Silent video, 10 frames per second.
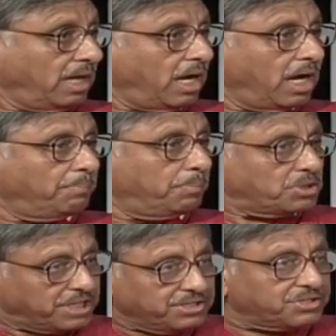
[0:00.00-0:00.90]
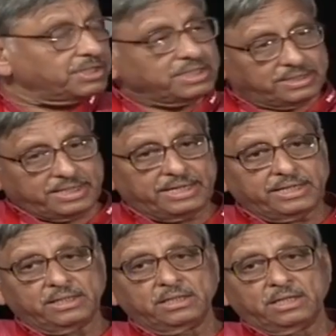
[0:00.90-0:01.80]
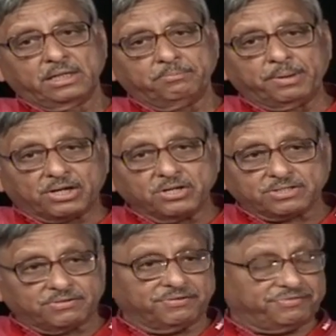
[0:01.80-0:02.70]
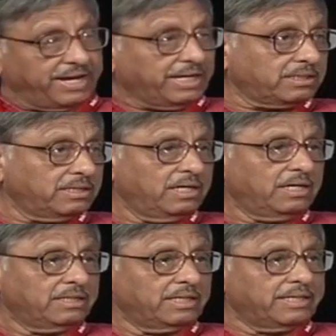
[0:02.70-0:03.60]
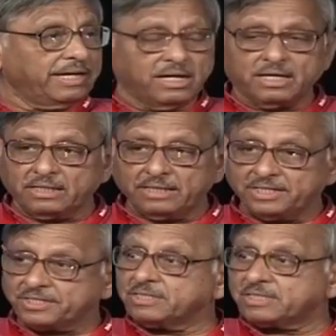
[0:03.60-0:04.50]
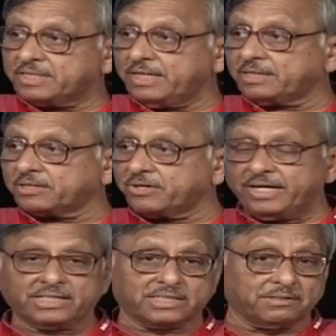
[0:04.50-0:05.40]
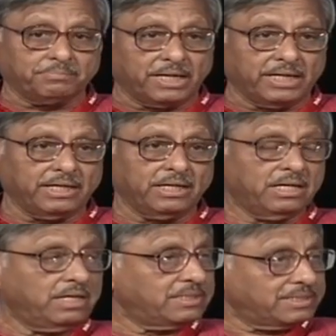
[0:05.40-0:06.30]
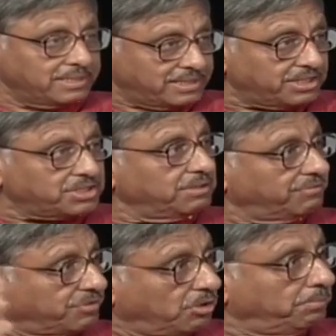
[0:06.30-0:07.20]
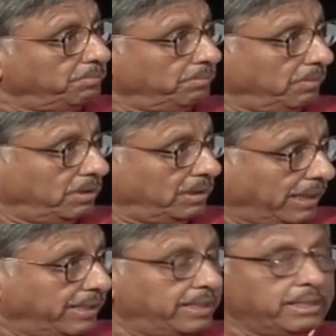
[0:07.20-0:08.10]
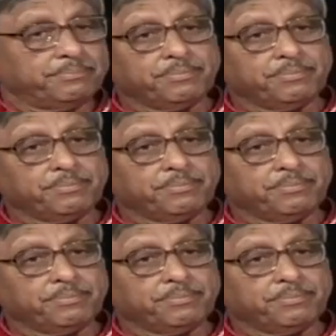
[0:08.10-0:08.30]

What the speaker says: are potentially there because of the fact that they are a nation state created by secession from India